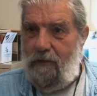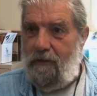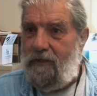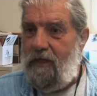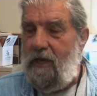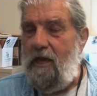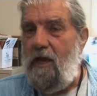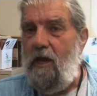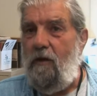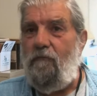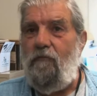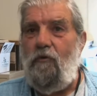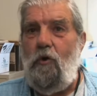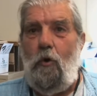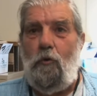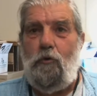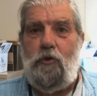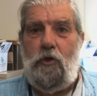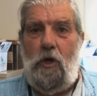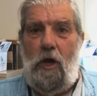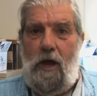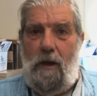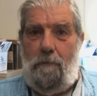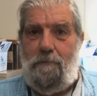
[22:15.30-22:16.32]
They have no
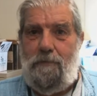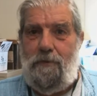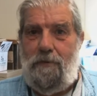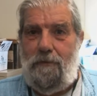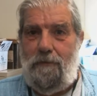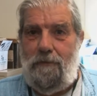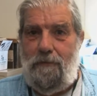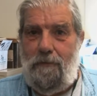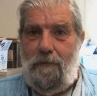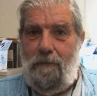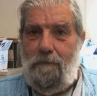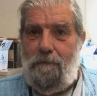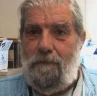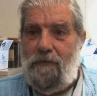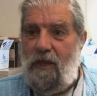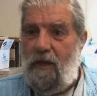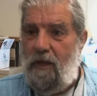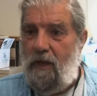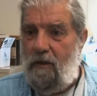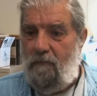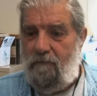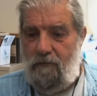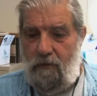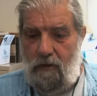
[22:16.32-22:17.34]
top. They
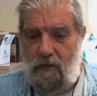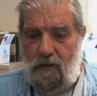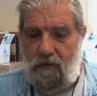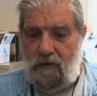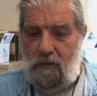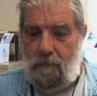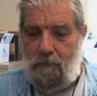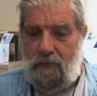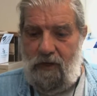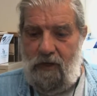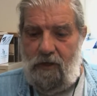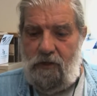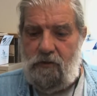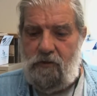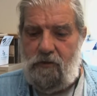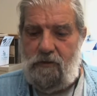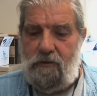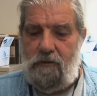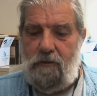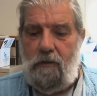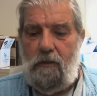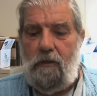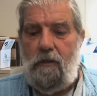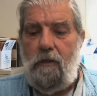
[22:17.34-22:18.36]
have the
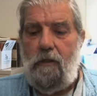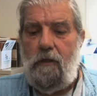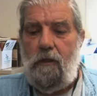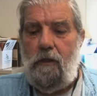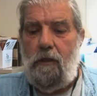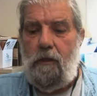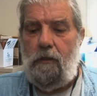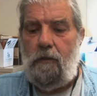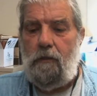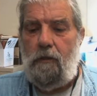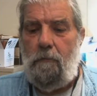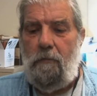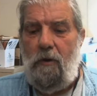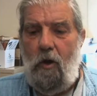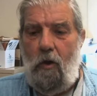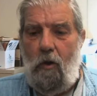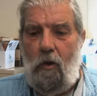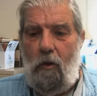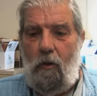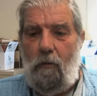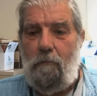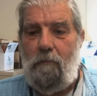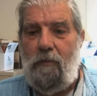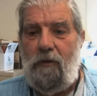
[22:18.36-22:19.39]
base and the
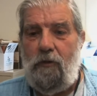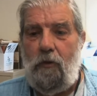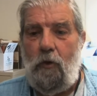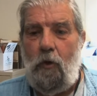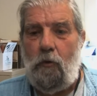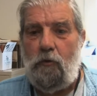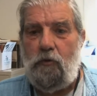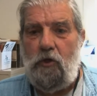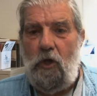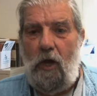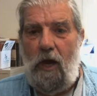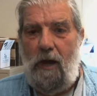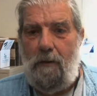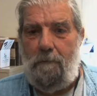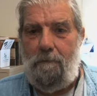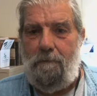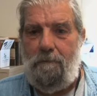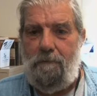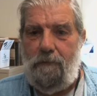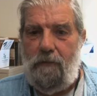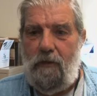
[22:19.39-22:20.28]
bowl, but no top.